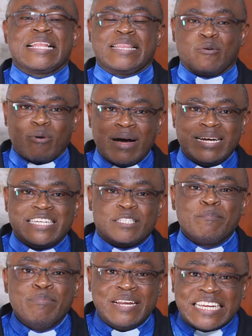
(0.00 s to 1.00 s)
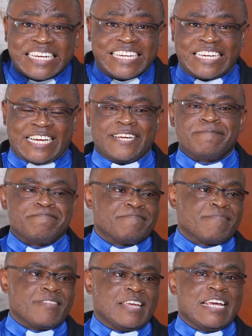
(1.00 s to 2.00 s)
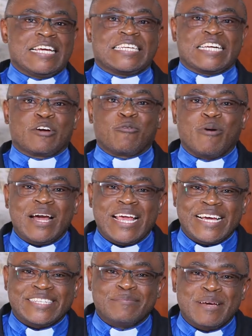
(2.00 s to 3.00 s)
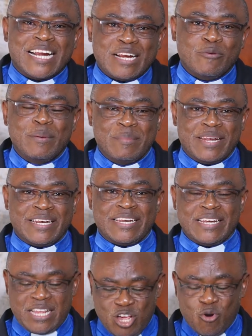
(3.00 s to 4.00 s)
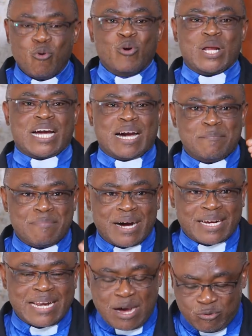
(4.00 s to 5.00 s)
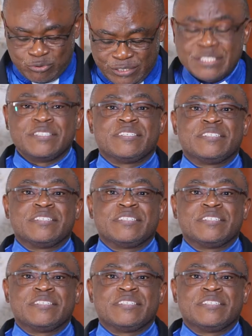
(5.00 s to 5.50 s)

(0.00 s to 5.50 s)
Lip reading: The world is bleeding. It requires men and women who will come back down